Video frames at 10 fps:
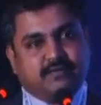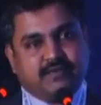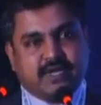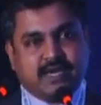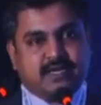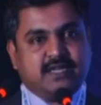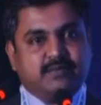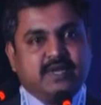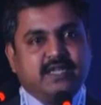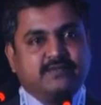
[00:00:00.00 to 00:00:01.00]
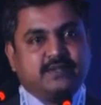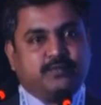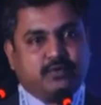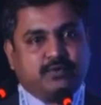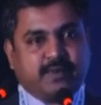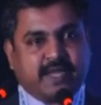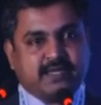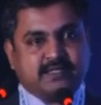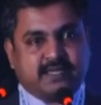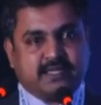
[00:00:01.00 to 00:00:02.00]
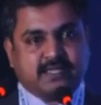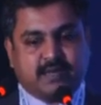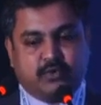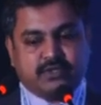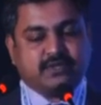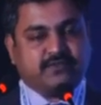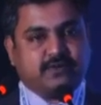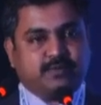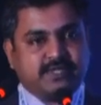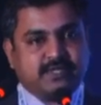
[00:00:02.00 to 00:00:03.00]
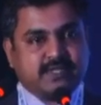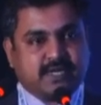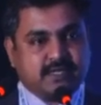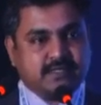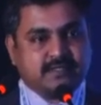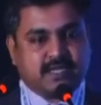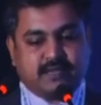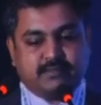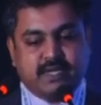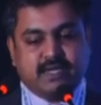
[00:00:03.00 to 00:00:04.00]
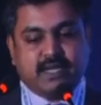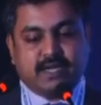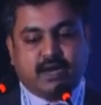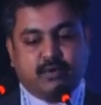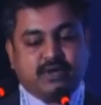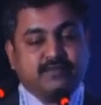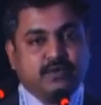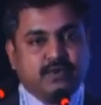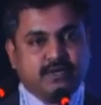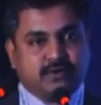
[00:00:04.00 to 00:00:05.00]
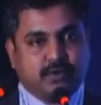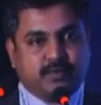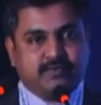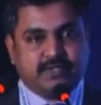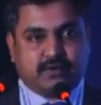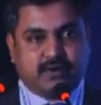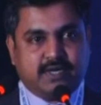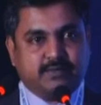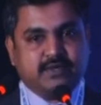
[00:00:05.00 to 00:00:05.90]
we are already bleeding with the poor package rates and most of our patients are under the scheme, and how are we going to cope up with the quality?